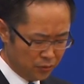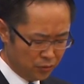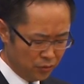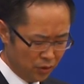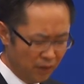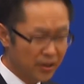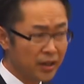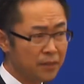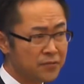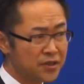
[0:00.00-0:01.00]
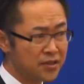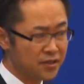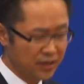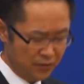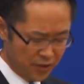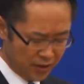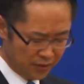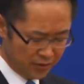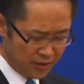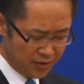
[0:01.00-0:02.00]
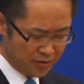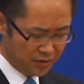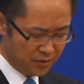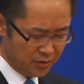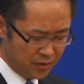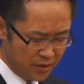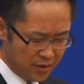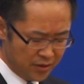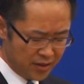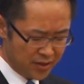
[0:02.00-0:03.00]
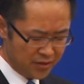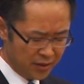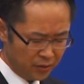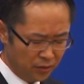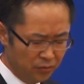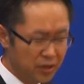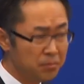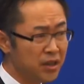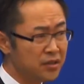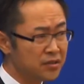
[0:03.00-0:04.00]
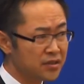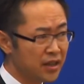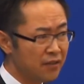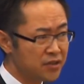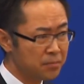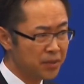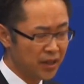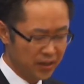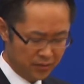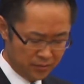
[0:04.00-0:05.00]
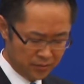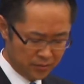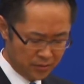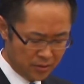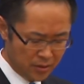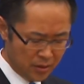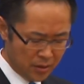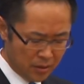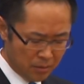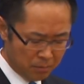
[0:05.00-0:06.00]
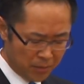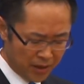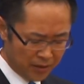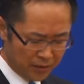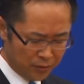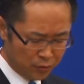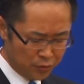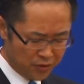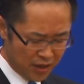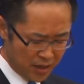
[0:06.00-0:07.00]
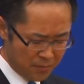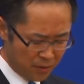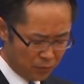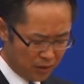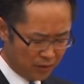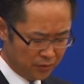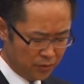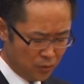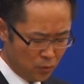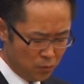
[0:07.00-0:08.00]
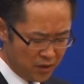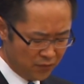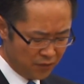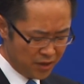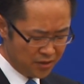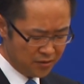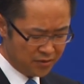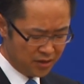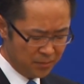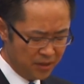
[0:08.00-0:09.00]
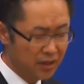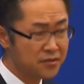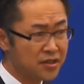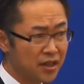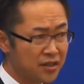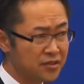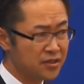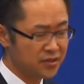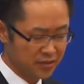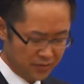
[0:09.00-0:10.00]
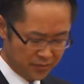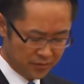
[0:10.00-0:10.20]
To overcome such difficulties does not only mean save Japan, but to save the world, which faces similar challenges.